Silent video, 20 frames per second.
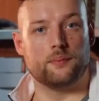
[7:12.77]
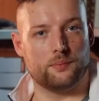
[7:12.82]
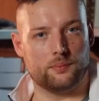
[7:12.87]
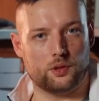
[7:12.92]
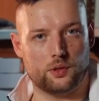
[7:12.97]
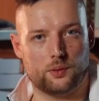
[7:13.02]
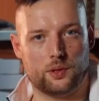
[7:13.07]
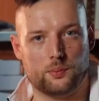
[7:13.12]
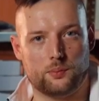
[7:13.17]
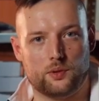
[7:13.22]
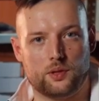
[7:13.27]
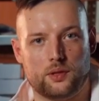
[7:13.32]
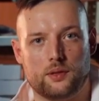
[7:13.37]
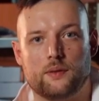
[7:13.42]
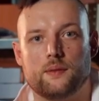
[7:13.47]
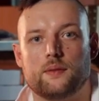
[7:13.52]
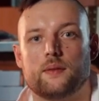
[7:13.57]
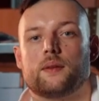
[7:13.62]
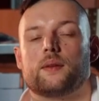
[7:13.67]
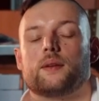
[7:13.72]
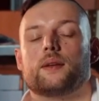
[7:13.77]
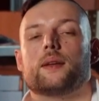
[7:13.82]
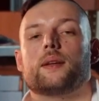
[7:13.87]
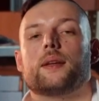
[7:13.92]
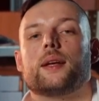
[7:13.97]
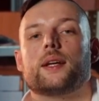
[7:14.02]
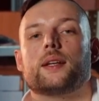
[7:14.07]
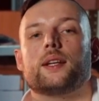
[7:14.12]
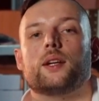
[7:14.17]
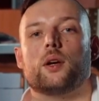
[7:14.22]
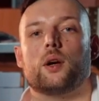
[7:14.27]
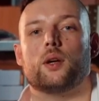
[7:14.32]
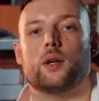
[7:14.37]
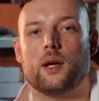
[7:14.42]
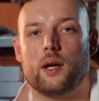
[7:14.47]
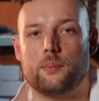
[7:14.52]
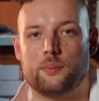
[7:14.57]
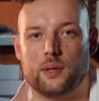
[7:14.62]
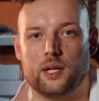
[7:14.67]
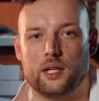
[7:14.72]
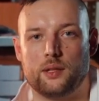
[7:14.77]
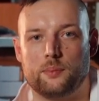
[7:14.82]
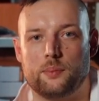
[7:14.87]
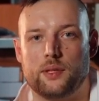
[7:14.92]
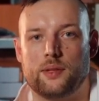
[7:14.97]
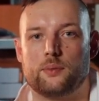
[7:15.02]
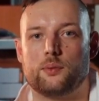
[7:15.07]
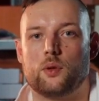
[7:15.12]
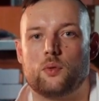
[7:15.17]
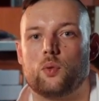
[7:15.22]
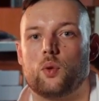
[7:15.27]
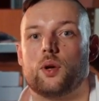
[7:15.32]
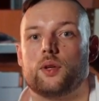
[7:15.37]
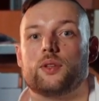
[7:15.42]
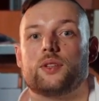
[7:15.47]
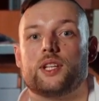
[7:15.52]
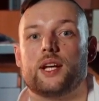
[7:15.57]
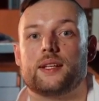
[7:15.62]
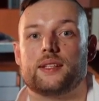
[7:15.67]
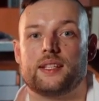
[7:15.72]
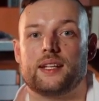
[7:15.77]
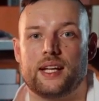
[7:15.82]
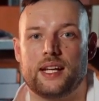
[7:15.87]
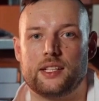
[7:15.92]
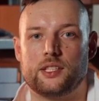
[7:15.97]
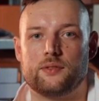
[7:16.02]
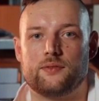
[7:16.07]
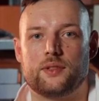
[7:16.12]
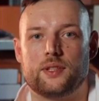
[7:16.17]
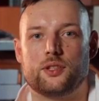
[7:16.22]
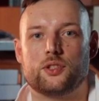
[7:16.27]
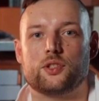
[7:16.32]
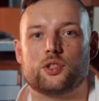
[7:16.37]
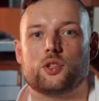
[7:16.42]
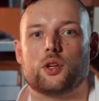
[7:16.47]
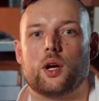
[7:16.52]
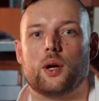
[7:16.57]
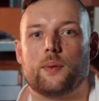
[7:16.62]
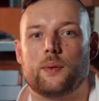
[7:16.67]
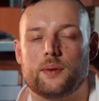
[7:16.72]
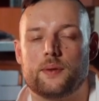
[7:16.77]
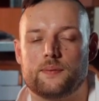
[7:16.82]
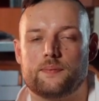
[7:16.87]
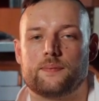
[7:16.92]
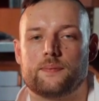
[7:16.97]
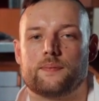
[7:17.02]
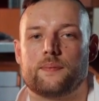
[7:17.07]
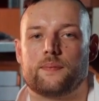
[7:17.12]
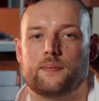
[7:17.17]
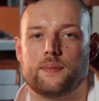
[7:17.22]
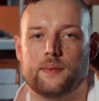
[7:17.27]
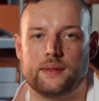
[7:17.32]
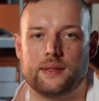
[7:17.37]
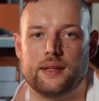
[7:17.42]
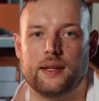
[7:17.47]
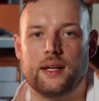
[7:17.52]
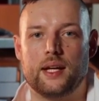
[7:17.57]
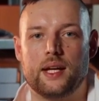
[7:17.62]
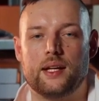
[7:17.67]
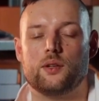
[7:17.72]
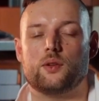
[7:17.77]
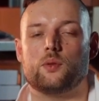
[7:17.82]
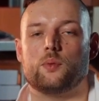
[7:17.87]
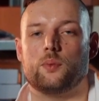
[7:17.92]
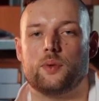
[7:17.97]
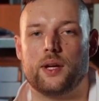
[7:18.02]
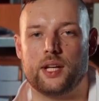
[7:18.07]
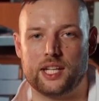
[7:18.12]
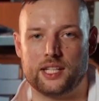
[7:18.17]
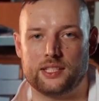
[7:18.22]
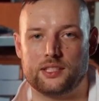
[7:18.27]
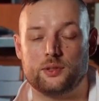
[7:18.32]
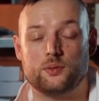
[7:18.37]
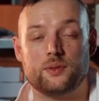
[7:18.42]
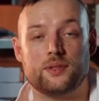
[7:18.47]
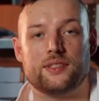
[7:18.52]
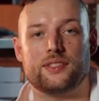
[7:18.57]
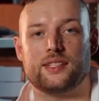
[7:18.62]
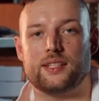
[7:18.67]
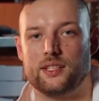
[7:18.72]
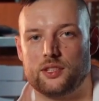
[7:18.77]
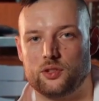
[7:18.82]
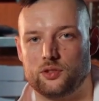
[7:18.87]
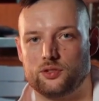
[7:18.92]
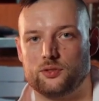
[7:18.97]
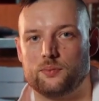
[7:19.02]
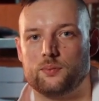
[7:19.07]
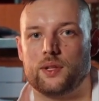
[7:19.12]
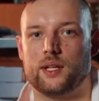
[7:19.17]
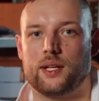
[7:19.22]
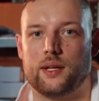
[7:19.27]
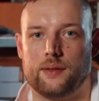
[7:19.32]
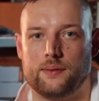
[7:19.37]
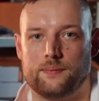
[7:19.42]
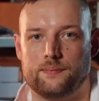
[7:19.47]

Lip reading: Remember that the auger pair must be washed at the end of each job and lubricated with silicone spray.